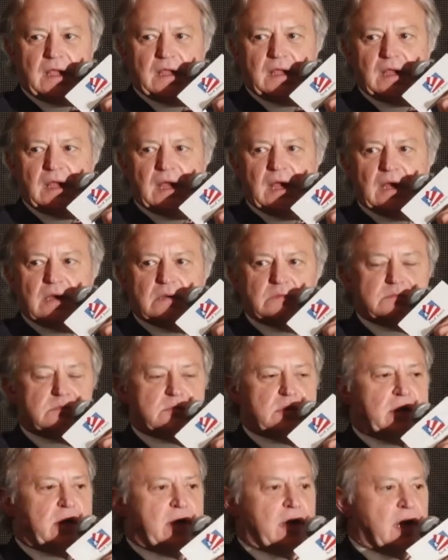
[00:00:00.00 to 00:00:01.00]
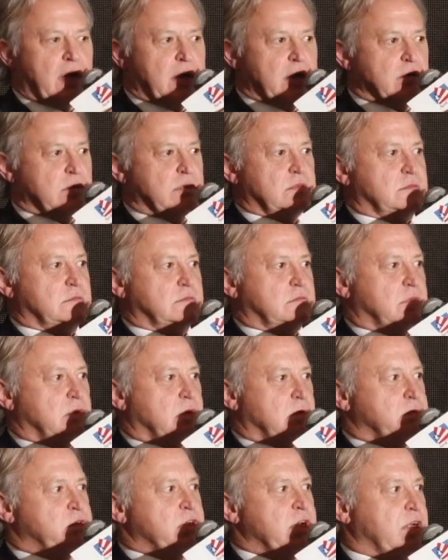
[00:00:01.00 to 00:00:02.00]
And I
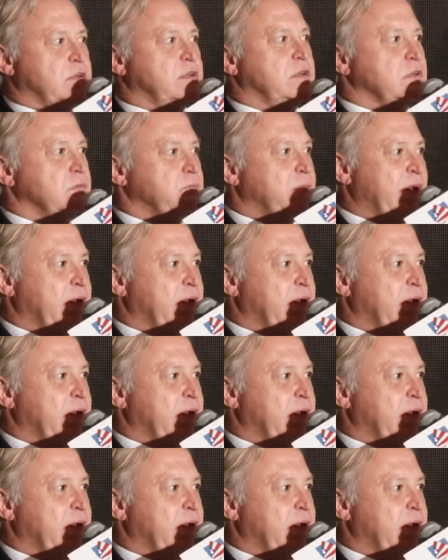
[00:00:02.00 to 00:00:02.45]
objected